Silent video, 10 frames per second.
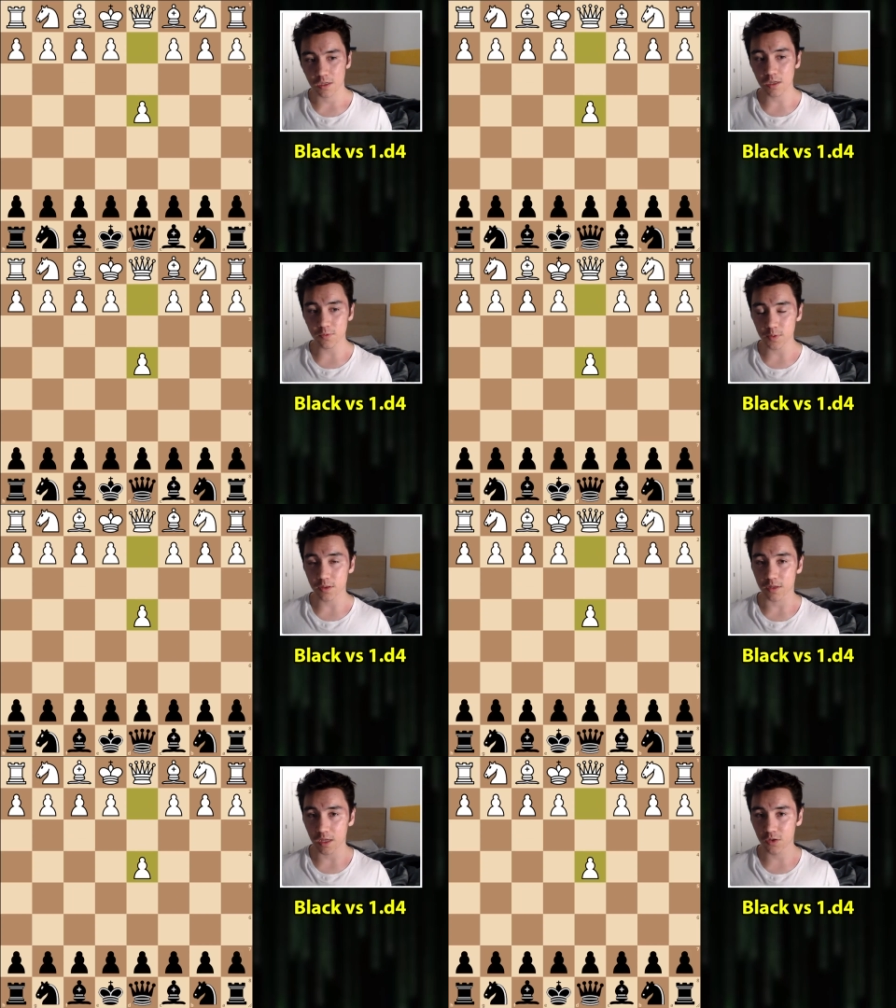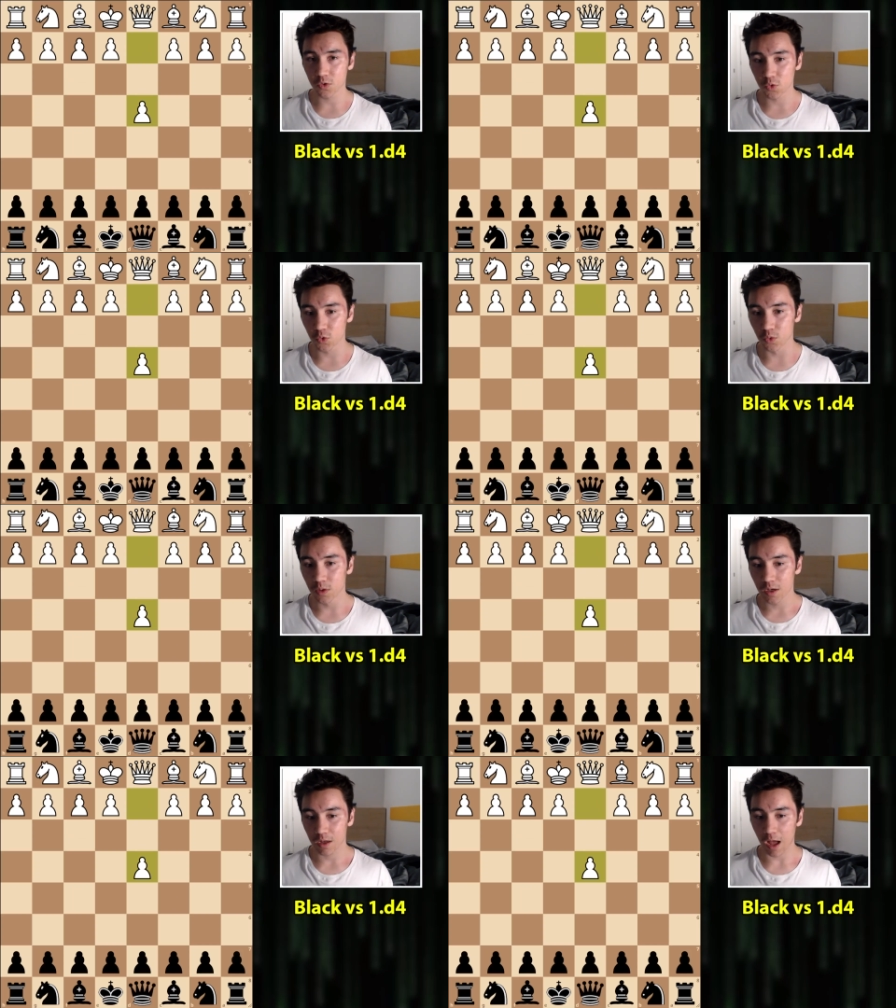even then you
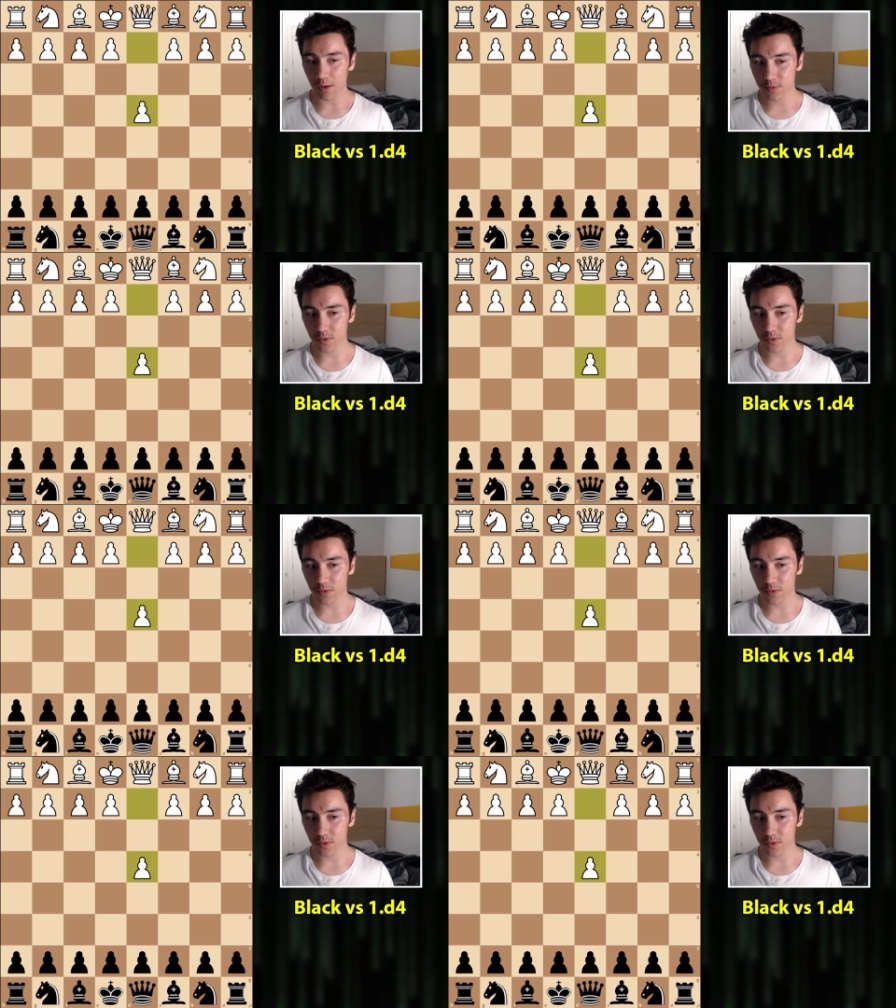have to